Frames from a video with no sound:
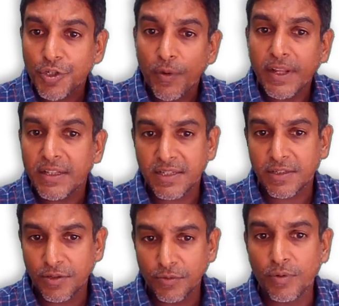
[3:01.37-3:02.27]
showing this
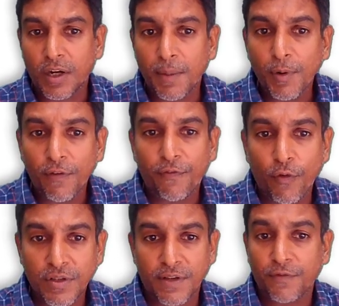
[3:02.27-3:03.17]
to a couple of
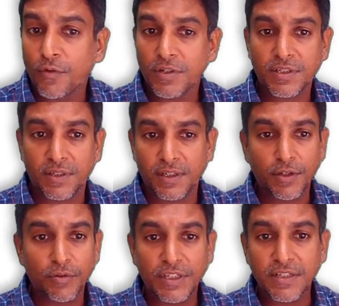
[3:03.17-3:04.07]
folks, of course, uh, you
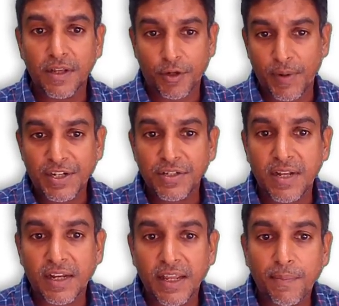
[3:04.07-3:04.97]
know, these are questions
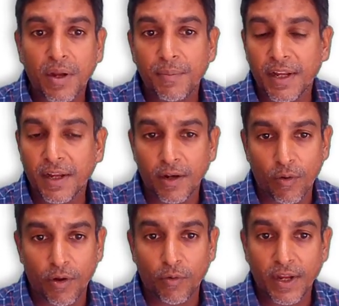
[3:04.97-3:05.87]
that keep coming
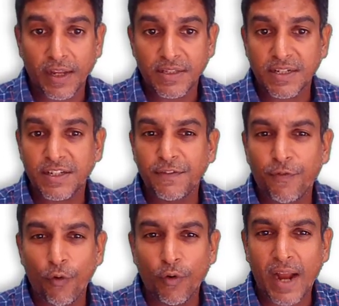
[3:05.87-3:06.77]
along. Okay,
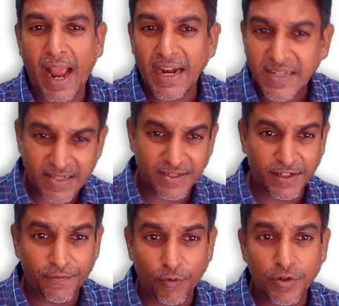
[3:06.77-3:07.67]
64 and
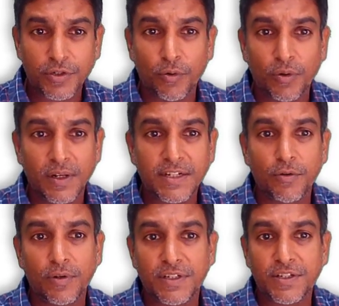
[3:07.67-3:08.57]
64. So let's
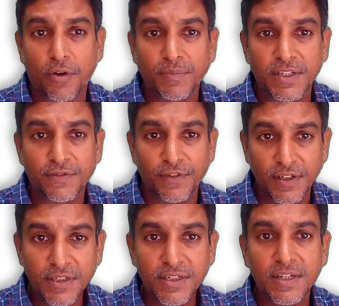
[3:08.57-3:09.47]
go and stop this
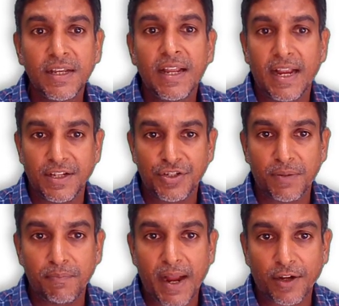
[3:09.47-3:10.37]
first and
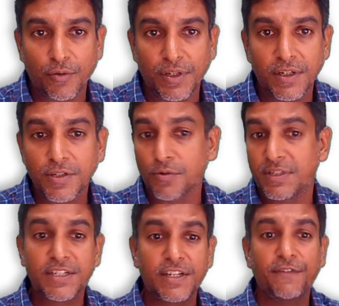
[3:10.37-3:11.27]
jump back to here. So
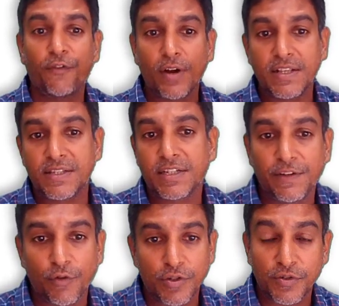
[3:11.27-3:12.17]
64 and
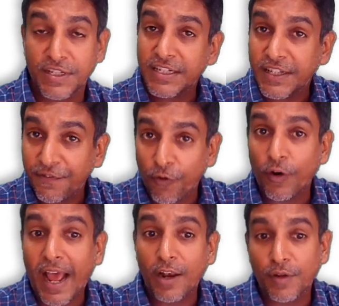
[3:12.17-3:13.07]
64. So 64
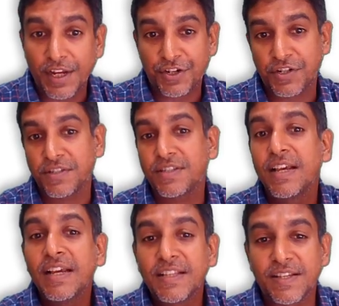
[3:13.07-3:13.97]
allocations,
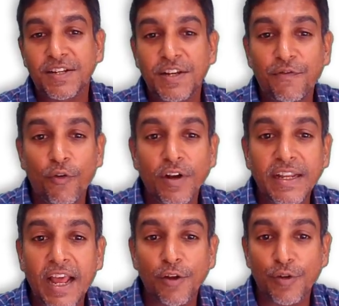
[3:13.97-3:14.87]
64
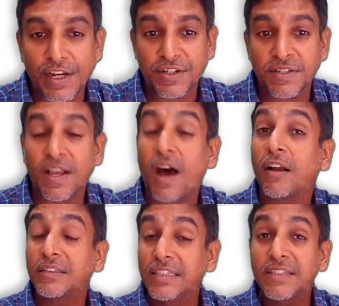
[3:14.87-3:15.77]
deallocations.
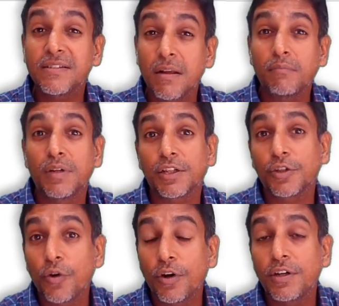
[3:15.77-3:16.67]
Are these number
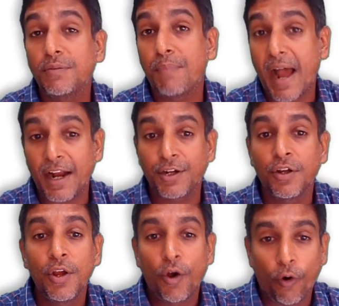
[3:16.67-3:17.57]
good, bad
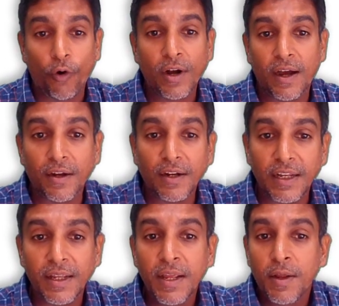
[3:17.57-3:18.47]
or
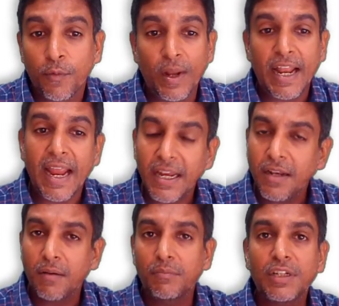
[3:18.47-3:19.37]
ugly? Well, any
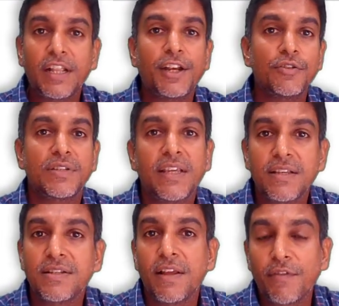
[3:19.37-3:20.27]
number that you see
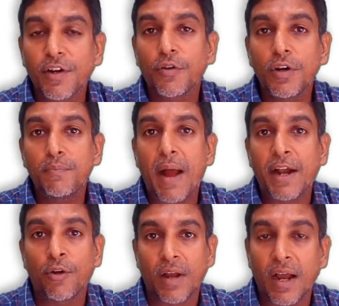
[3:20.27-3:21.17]
is never good, bad
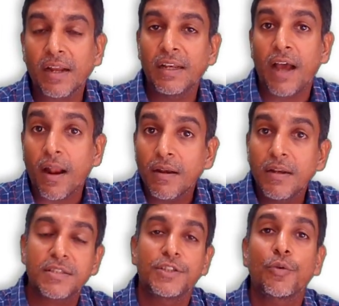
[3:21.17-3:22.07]
or ugly
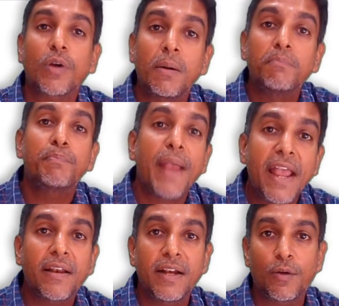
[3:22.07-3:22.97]
unless you
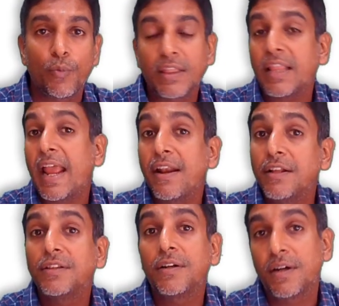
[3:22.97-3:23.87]
compare it with
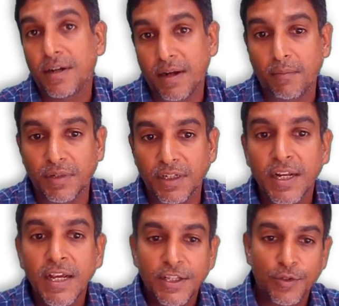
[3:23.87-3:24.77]
another number.
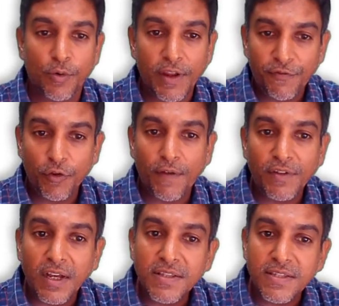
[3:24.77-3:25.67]
So if you have
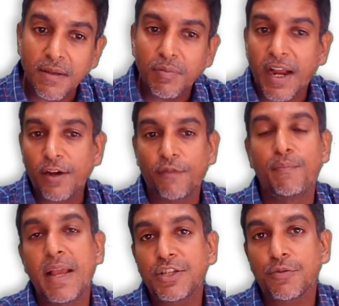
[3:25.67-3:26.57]
done some kind of
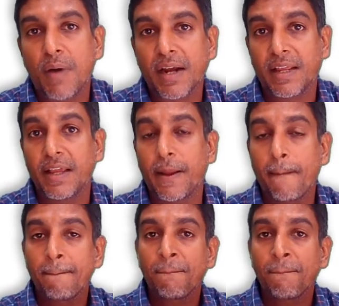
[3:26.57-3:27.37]
benchmarking,